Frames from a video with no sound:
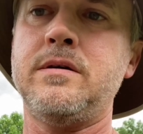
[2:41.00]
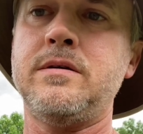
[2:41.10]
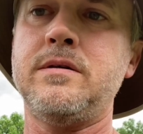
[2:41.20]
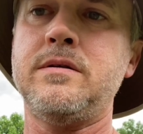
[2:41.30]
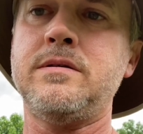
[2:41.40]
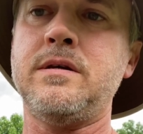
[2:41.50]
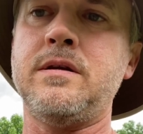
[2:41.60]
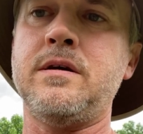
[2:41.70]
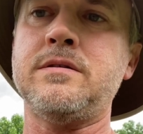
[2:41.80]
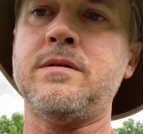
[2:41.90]
See,
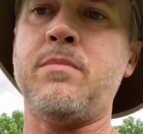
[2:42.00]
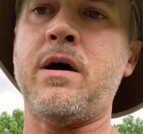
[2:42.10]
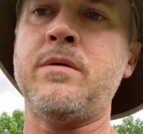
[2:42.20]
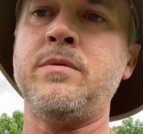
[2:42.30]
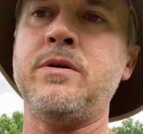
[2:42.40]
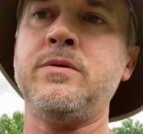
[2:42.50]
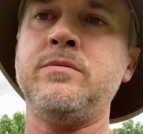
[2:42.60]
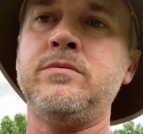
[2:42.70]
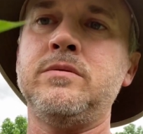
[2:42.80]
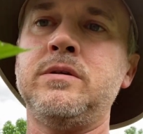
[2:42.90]
there's the bottom node,
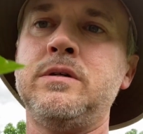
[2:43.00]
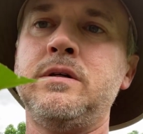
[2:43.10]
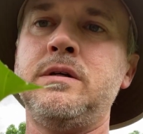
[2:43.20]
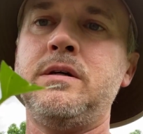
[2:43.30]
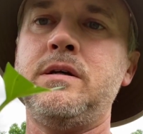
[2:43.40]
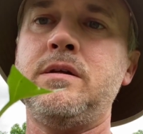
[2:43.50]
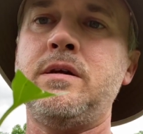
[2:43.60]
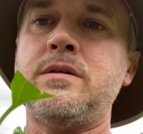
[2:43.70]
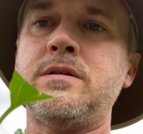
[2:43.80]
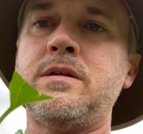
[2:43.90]

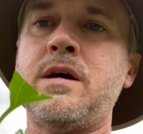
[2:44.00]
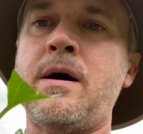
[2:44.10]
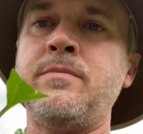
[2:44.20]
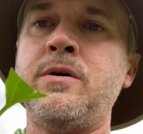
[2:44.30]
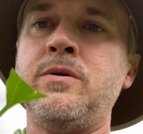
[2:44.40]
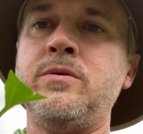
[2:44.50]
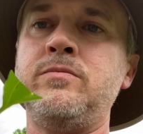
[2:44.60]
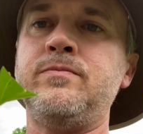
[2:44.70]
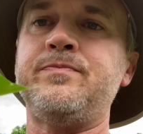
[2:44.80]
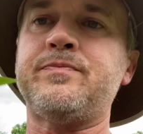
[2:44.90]
there's the top node.
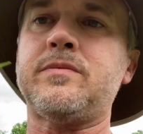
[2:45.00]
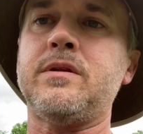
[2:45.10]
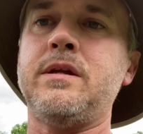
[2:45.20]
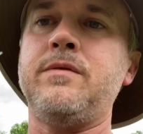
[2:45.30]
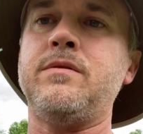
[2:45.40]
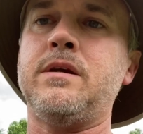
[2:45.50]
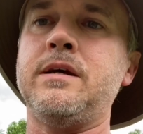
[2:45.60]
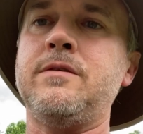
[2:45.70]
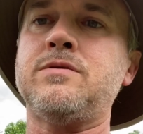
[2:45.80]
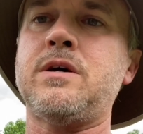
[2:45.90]
Leave the
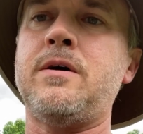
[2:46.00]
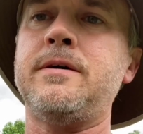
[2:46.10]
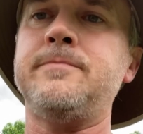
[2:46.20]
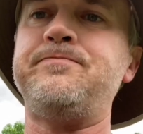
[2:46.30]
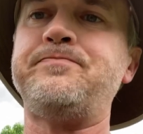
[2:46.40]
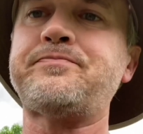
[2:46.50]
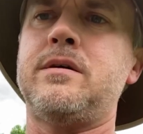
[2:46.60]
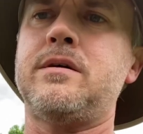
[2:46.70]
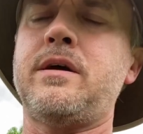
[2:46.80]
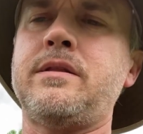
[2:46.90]
leaves on it.
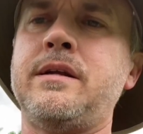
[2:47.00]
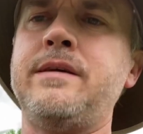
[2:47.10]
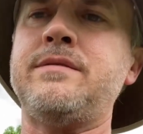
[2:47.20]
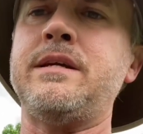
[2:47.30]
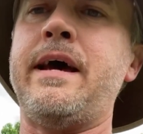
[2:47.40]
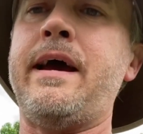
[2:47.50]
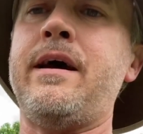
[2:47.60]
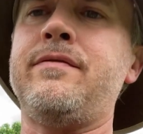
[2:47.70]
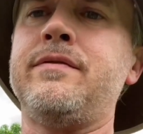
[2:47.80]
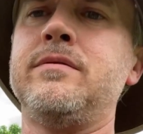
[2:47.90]
Cut the leaves in
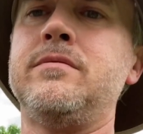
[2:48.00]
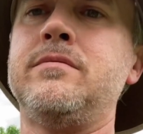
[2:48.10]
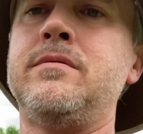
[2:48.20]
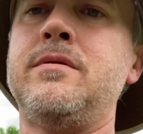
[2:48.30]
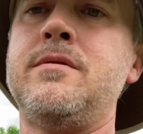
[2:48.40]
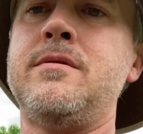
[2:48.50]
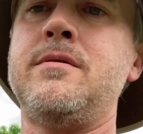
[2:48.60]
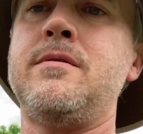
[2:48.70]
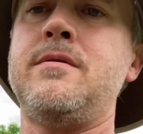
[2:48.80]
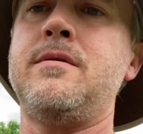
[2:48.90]
half
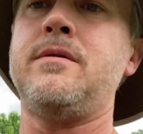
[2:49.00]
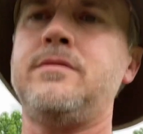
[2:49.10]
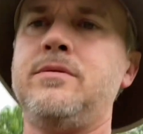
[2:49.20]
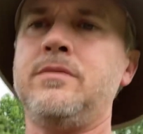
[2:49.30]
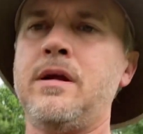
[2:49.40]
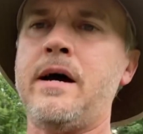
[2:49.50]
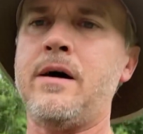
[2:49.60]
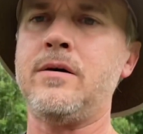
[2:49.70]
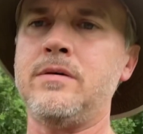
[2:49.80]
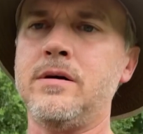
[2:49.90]
to
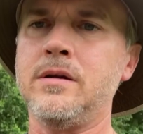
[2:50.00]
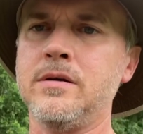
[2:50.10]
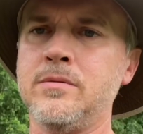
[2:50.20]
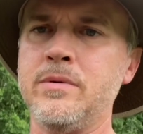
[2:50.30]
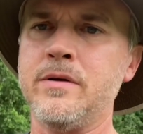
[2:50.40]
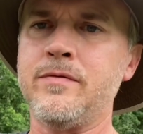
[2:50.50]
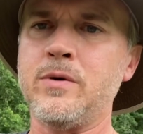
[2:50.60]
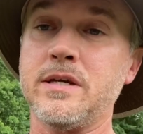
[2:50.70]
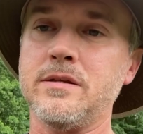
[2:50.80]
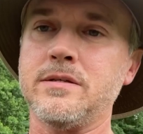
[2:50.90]
allow a little bit of
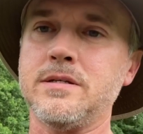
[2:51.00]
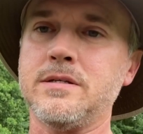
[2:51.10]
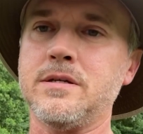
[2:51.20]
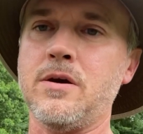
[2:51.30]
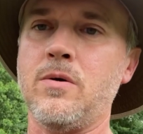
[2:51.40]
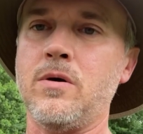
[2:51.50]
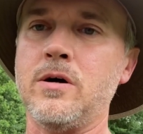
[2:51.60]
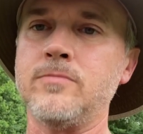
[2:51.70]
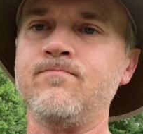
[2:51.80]
photosynthesis to go on.